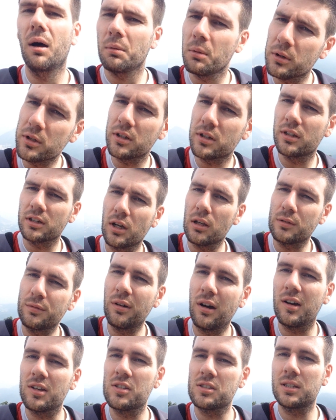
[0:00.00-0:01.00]
I'm not going to go
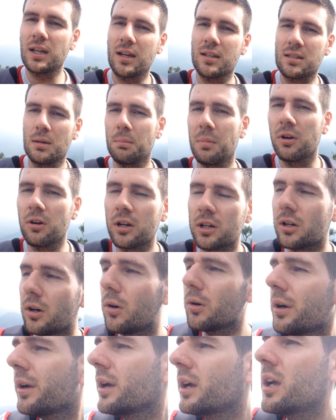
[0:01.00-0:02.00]
as far as to say it's a
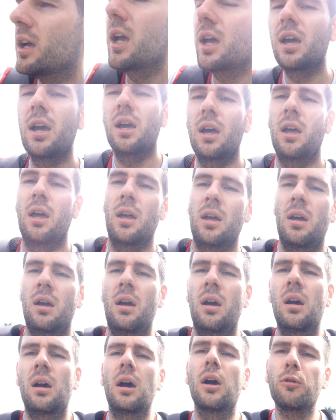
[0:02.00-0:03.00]
miracle.
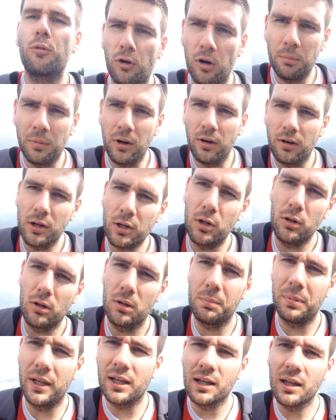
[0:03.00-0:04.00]
A real miracle
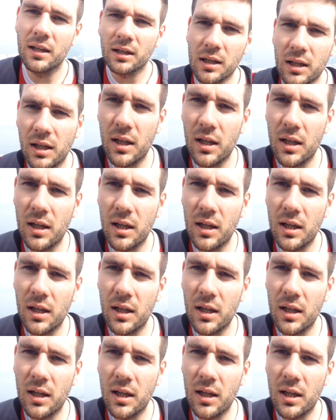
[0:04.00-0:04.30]
would be